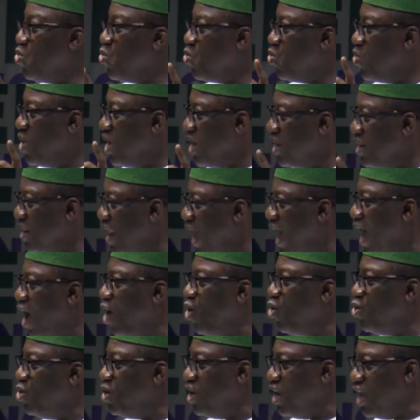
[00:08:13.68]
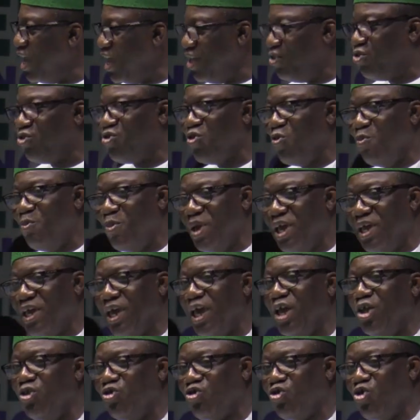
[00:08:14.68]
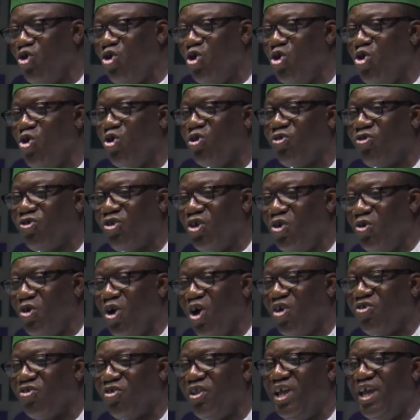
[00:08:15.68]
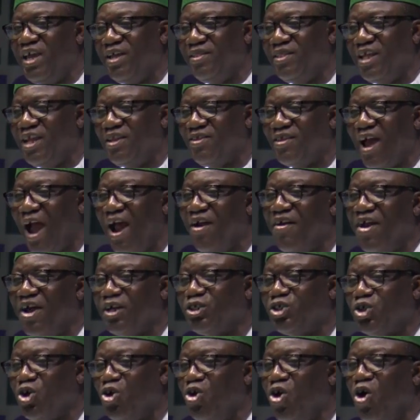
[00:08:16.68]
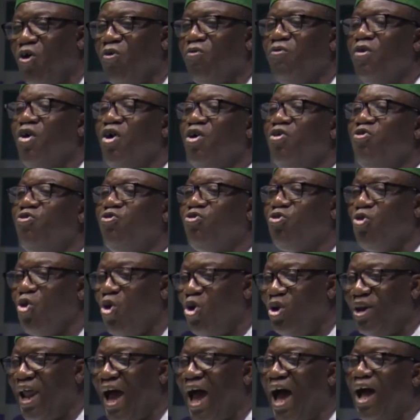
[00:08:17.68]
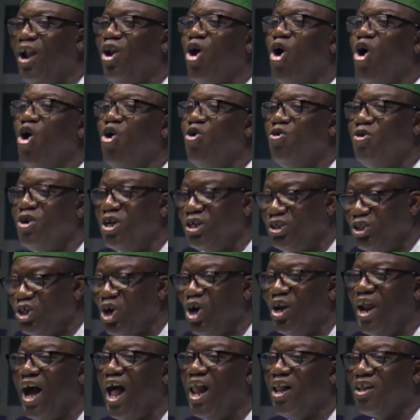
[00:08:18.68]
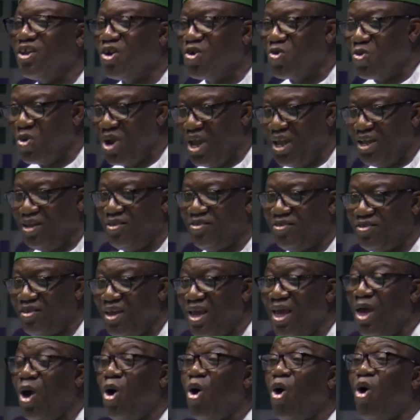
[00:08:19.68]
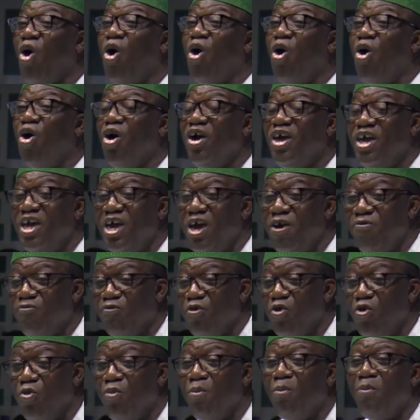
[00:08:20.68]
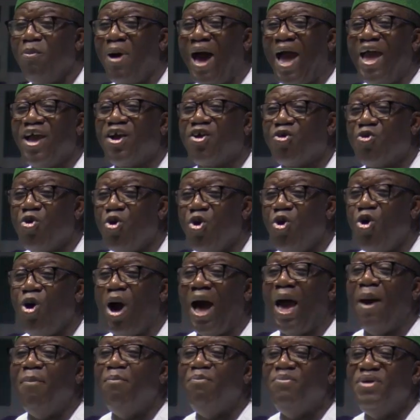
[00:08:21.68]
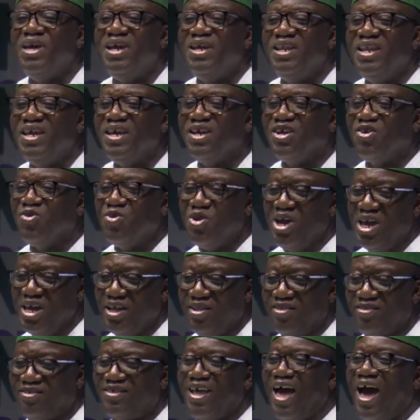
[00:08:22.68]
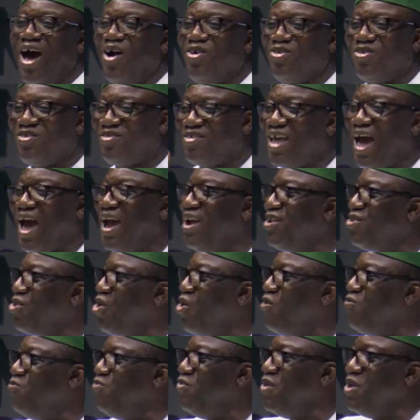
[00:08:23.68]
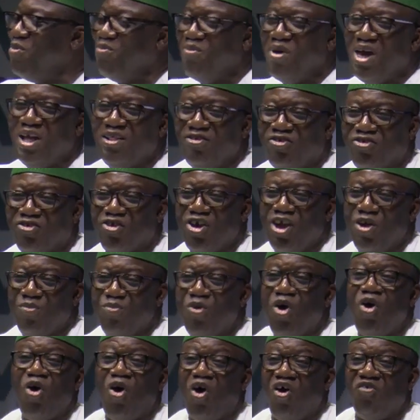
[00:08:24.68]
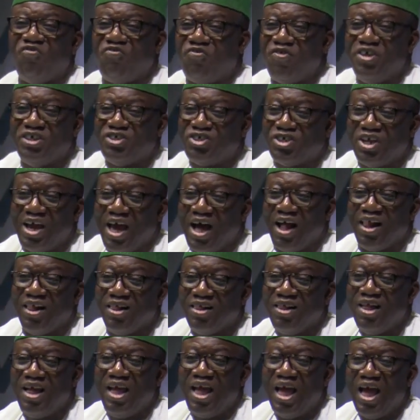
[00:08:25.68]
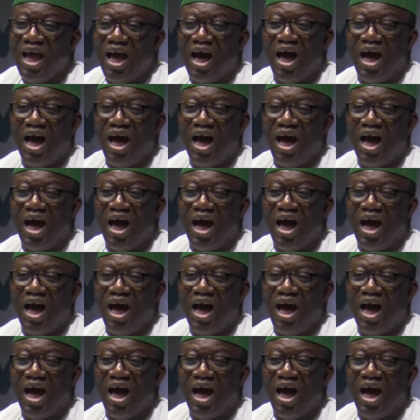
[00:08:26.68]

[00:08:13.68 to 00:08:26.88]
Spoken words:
We now need to begin to look seriously in the direction of zonal or regional grids, or even micro and mini grids outside of the mainstream official